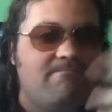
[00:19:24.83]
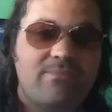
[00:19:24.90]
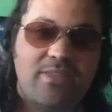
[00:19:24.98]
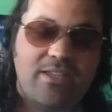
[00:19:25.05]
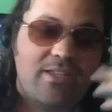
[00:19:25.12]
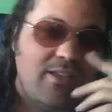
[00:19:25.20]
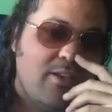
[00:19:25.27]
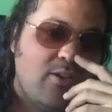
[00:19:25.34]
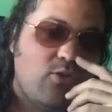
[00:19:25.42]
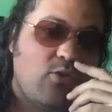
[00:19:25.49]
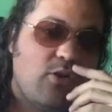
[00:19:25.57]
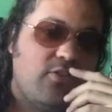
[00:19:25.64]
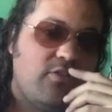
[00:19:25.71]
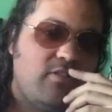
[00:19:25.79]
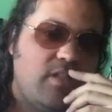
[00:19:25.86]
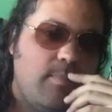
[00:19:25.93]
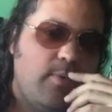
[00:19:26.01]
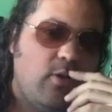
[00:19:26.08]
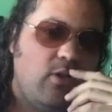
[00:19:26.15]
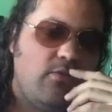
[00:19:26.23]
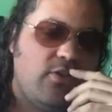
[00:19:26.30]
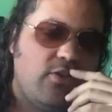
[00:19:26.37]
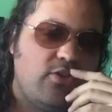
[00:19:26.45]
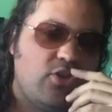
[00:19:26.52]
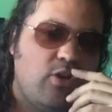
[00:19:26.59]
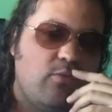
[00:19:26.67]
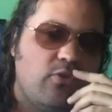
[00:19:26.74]
Of course, typical of
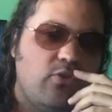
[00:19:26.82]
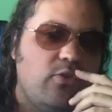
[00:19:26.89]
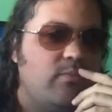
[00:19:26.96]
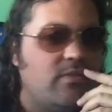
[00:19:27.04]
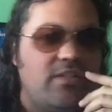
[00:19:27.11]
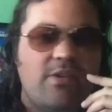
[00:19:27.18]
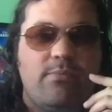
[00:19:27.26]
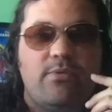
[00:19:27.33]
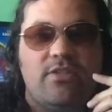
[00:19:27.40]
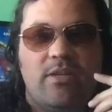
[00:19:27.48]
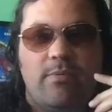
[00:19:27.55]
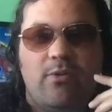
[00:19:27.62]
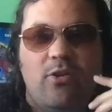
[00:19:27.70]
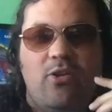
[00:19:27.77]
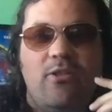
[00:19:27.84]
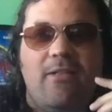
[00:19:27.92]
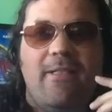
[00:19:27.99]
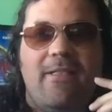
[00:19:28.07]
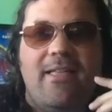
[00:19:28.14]
Sesshomaru. Typical.